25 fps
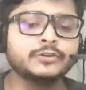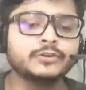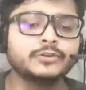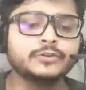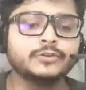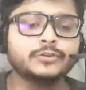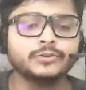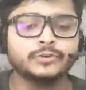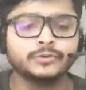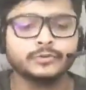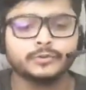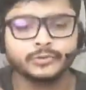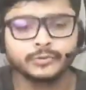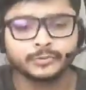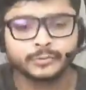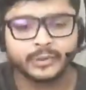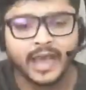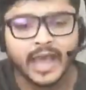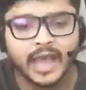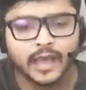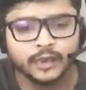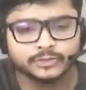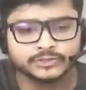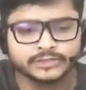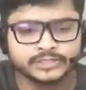your
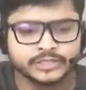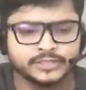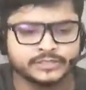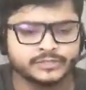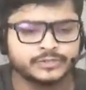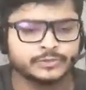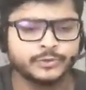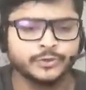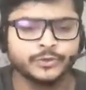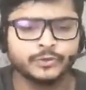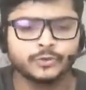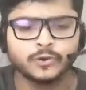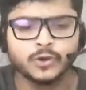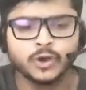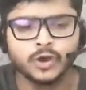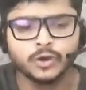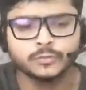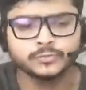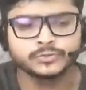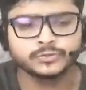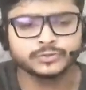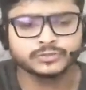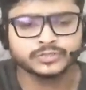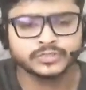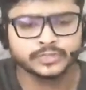houses or your
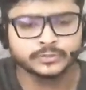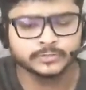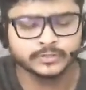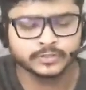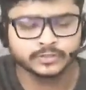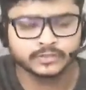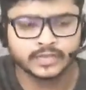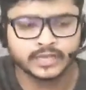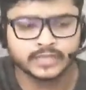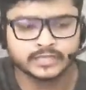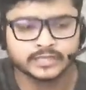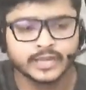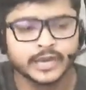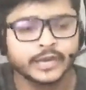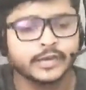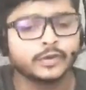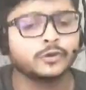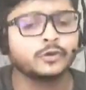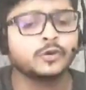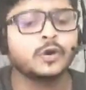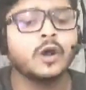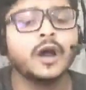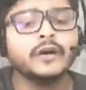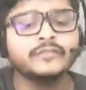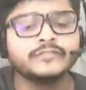homes or something like that,
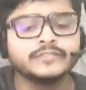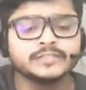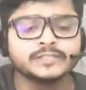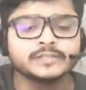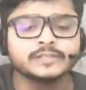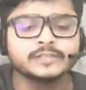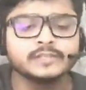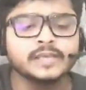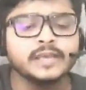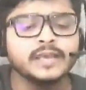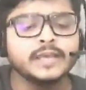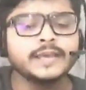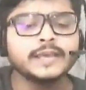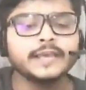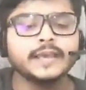or offices.